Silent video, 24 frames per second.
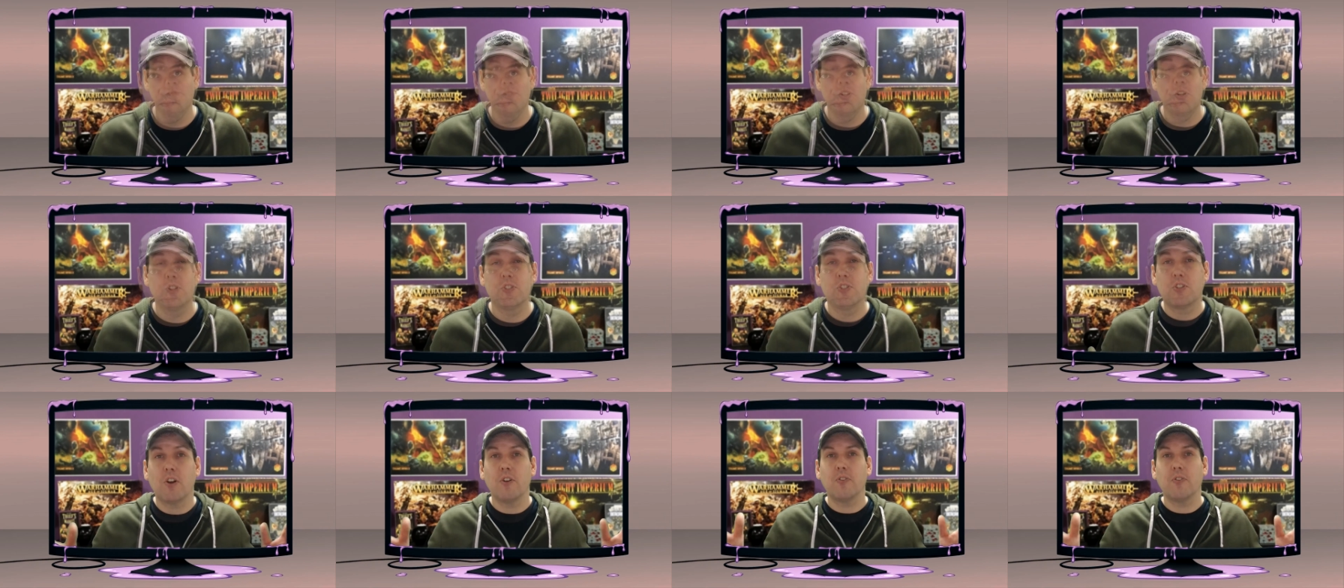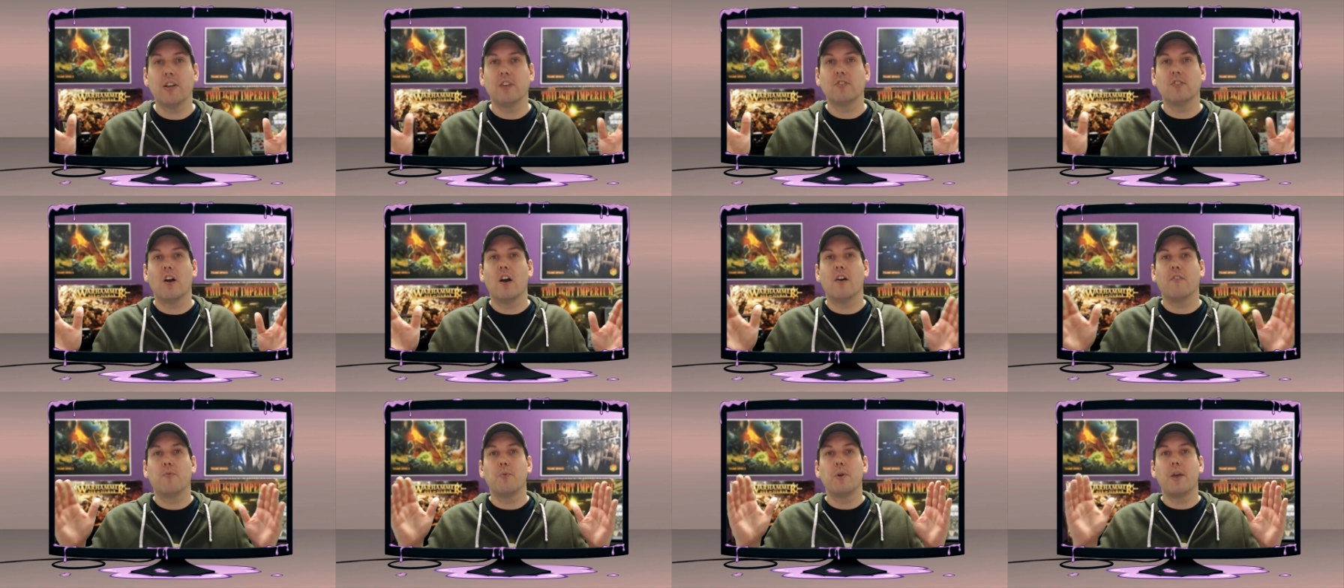So to start things
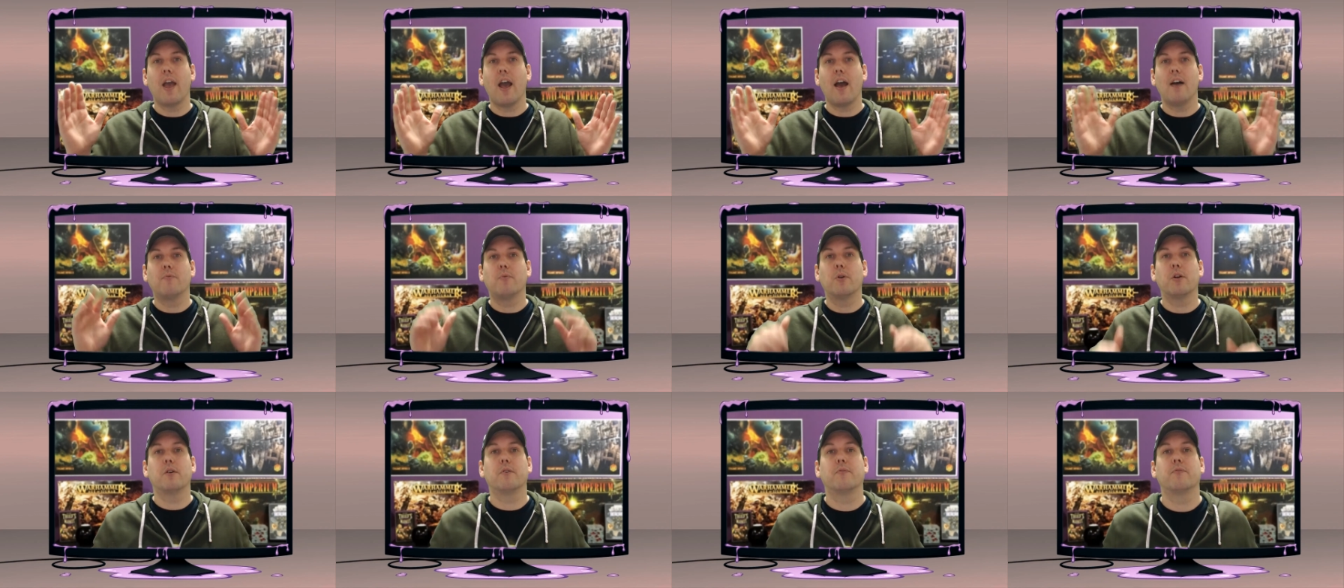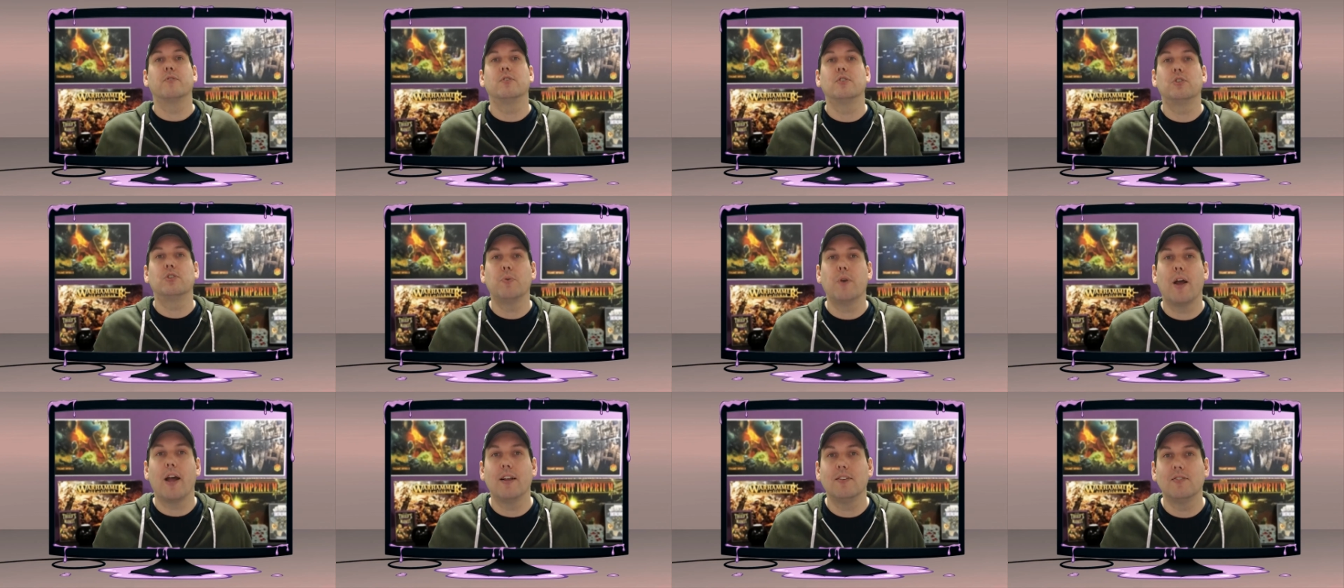off, we have what I refer
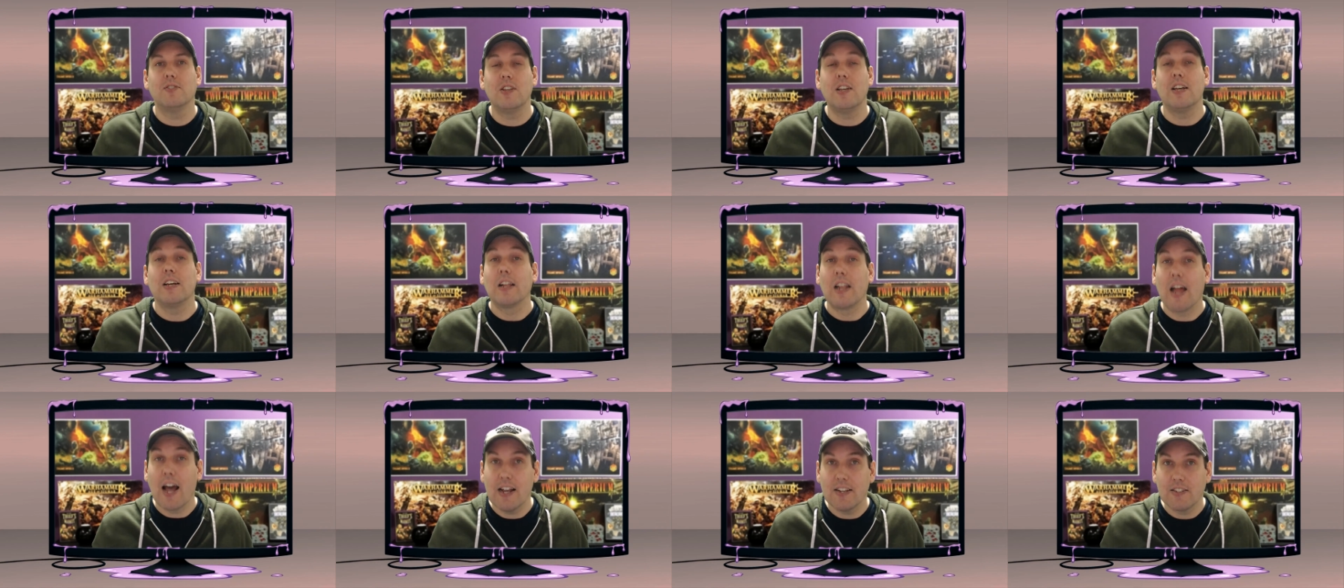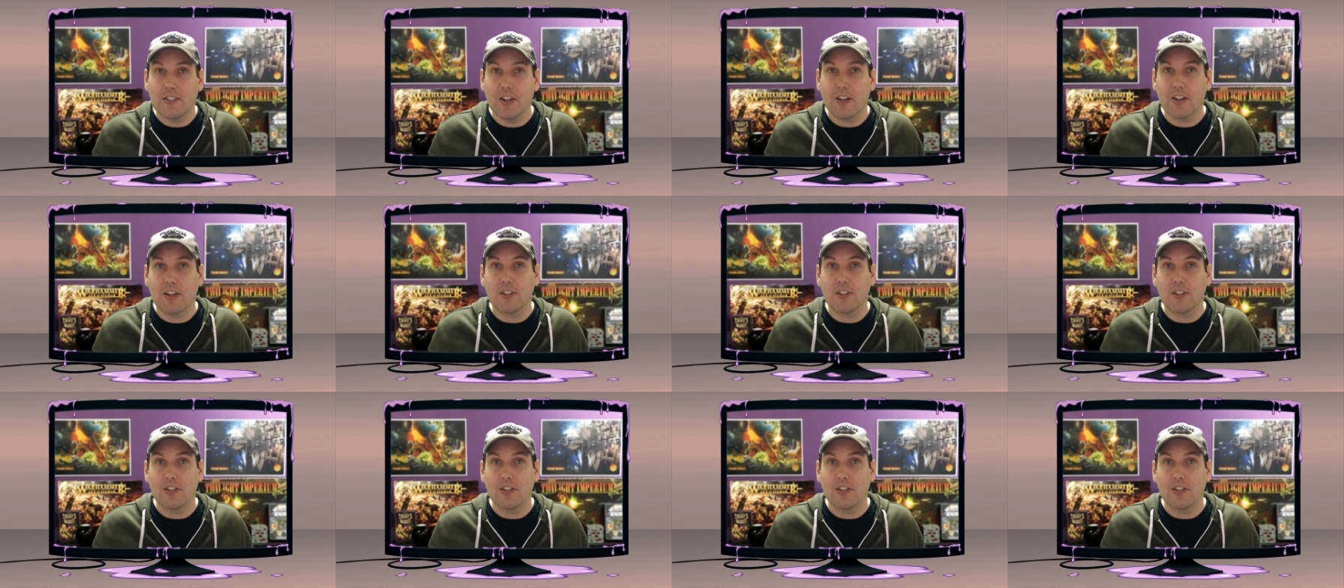to as the classic